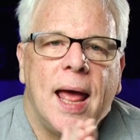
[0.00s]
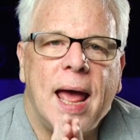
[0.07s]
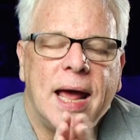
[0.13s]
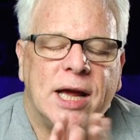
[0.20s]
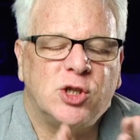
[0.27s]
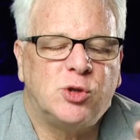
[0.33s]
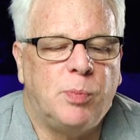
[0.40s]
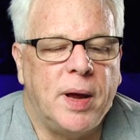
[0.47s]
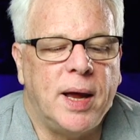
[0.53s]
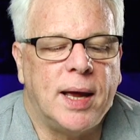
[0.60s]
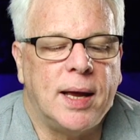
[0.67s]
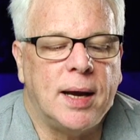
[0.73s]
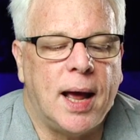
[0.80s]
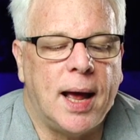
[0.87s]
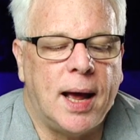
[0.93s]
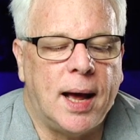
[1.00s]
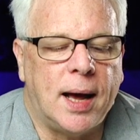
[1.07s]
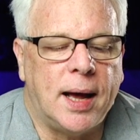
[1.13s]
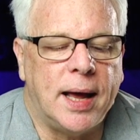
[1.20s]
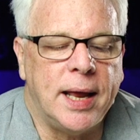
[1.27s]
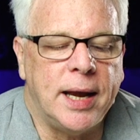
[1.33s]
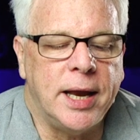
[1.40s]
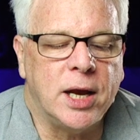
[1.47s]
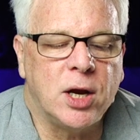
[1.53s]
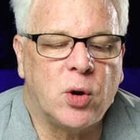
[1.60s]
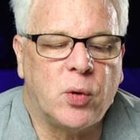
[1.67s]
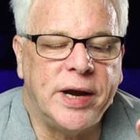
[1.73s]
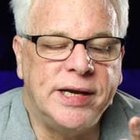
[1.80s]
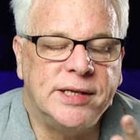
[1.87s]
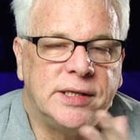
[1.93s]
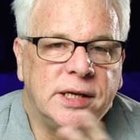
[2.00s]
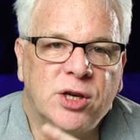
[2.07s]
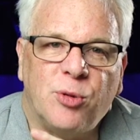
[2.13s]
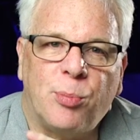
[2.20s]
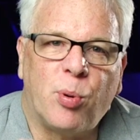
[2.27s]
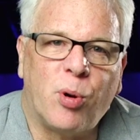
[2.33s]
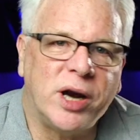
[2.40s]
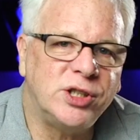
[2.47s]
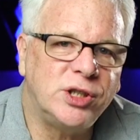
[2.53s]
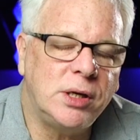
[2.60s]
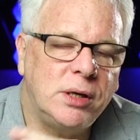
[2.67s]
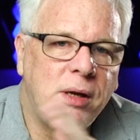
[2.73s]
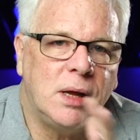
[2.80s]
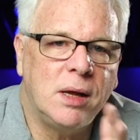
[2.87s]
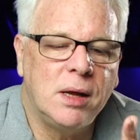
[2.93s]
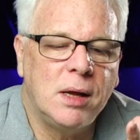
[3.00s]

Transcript: has been uh, an increase in depression